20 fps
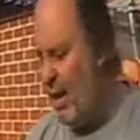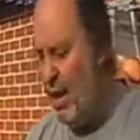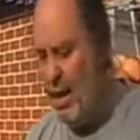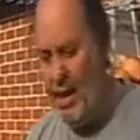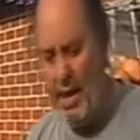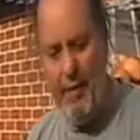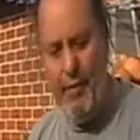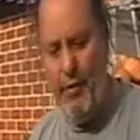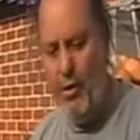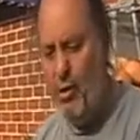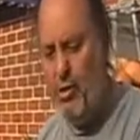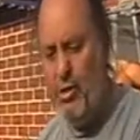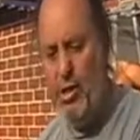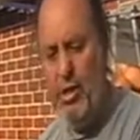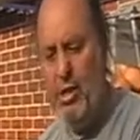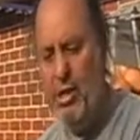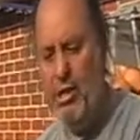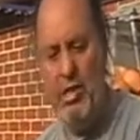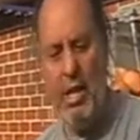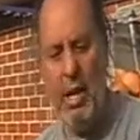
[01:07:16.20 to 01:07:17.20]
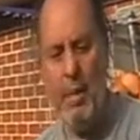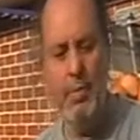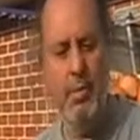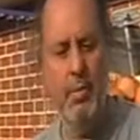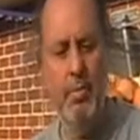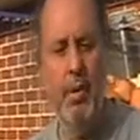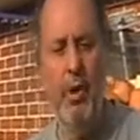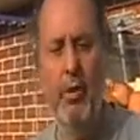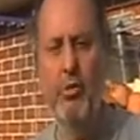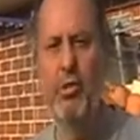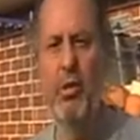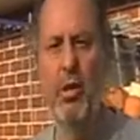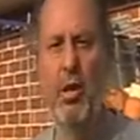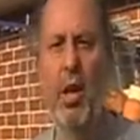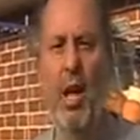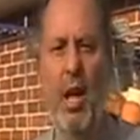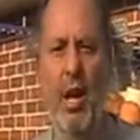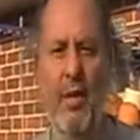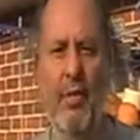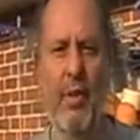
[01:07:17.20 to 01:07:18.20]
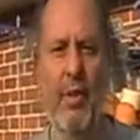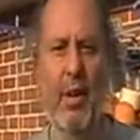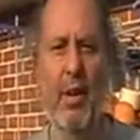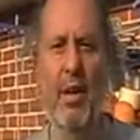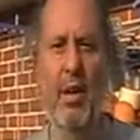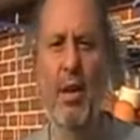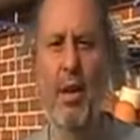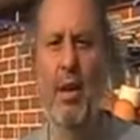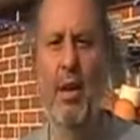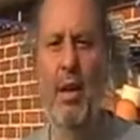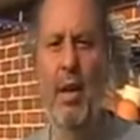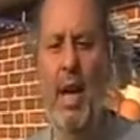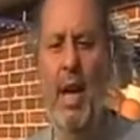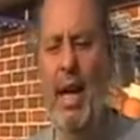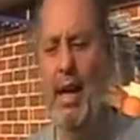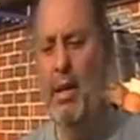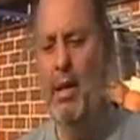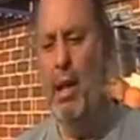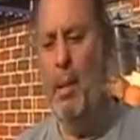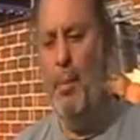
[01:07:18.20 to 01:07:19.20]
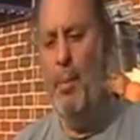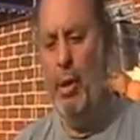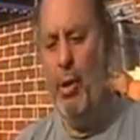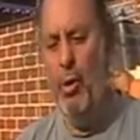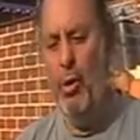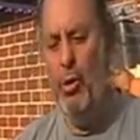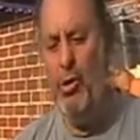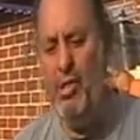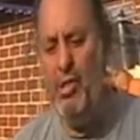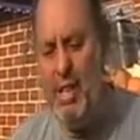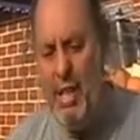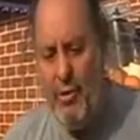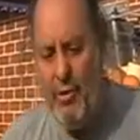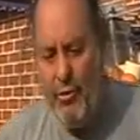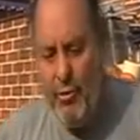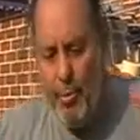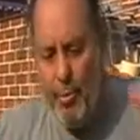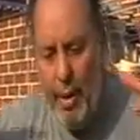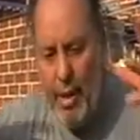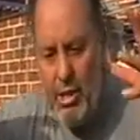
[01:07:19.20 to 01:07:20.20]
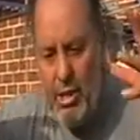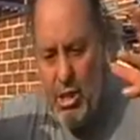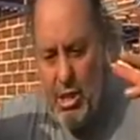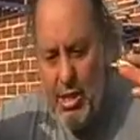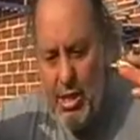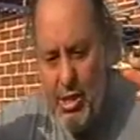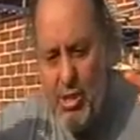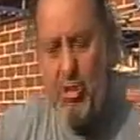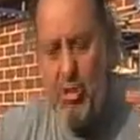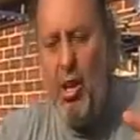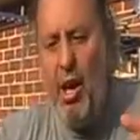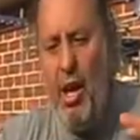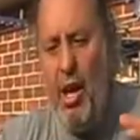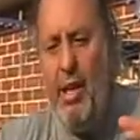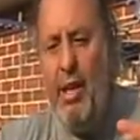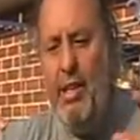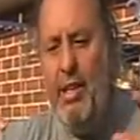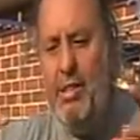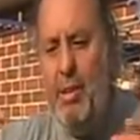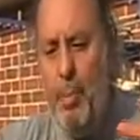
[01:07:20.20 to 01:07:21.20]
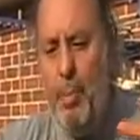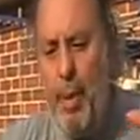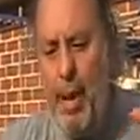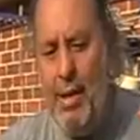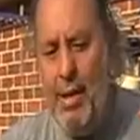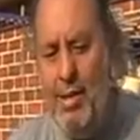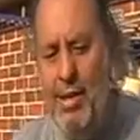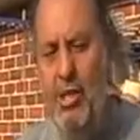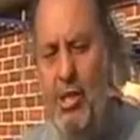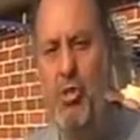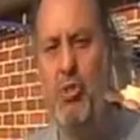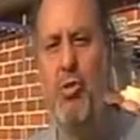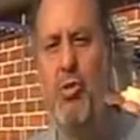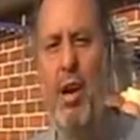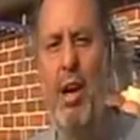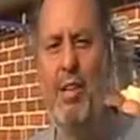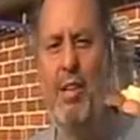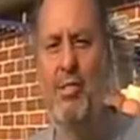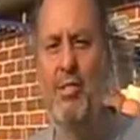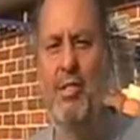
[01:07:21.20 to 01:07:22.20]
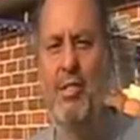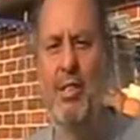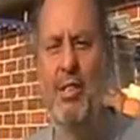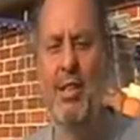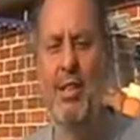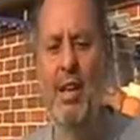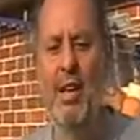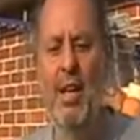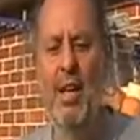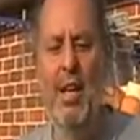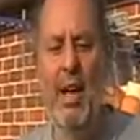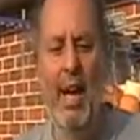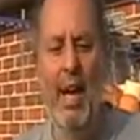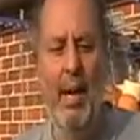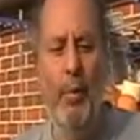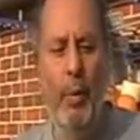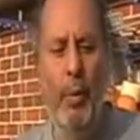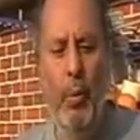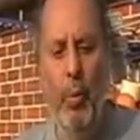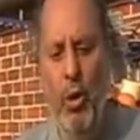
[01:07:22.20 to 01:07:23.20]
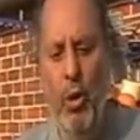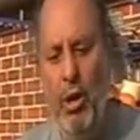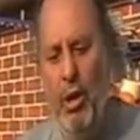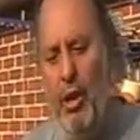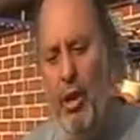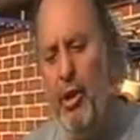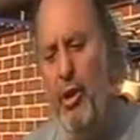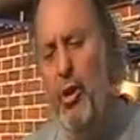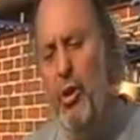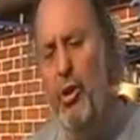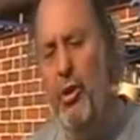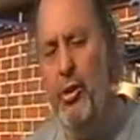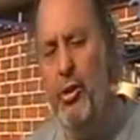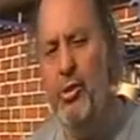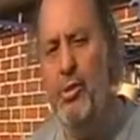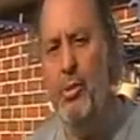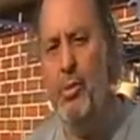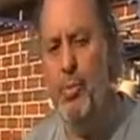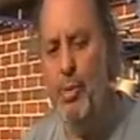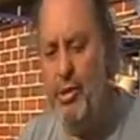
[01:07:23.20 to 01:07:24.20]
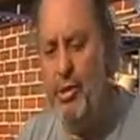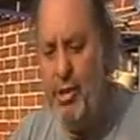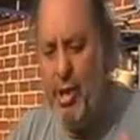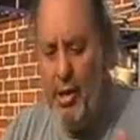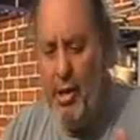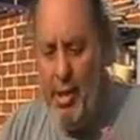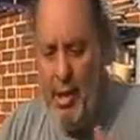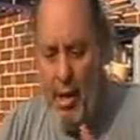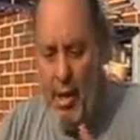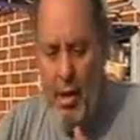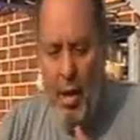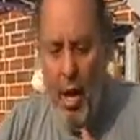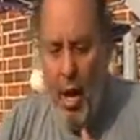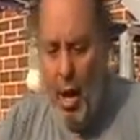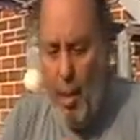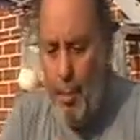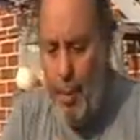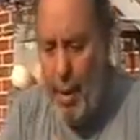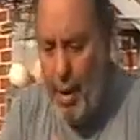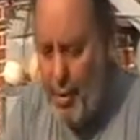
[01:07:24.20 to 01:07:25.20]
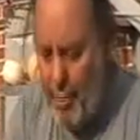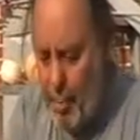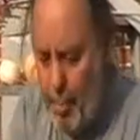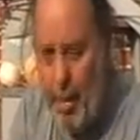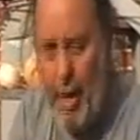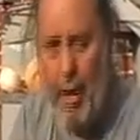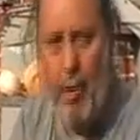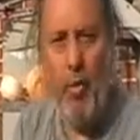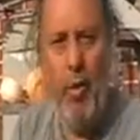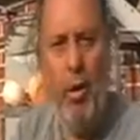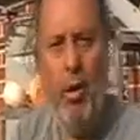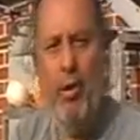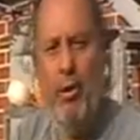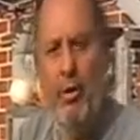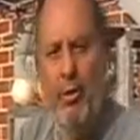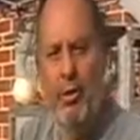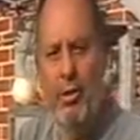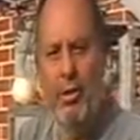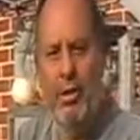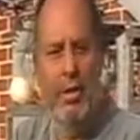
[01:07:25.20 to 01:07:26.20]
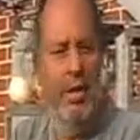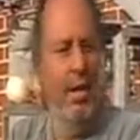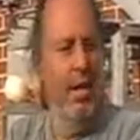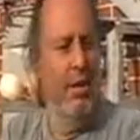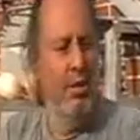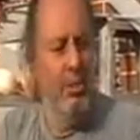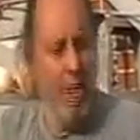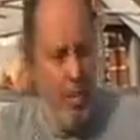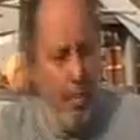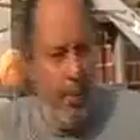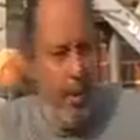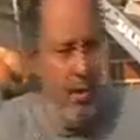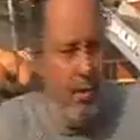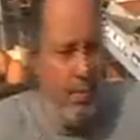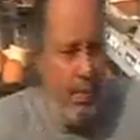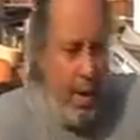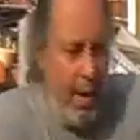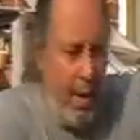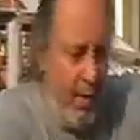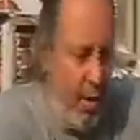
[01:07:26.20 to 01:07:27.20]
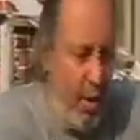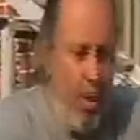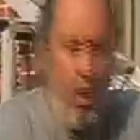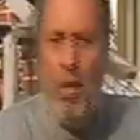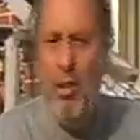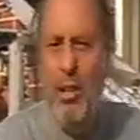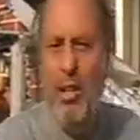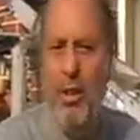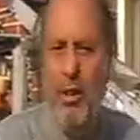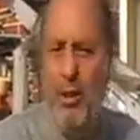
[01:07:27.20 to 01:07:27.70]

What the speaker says: It influences, it shapes and molds your life. And because the information inside it is about distrust, and we work like herds, and we say, I'm part of the punk rock herd, and Joe Blow's part of the gothic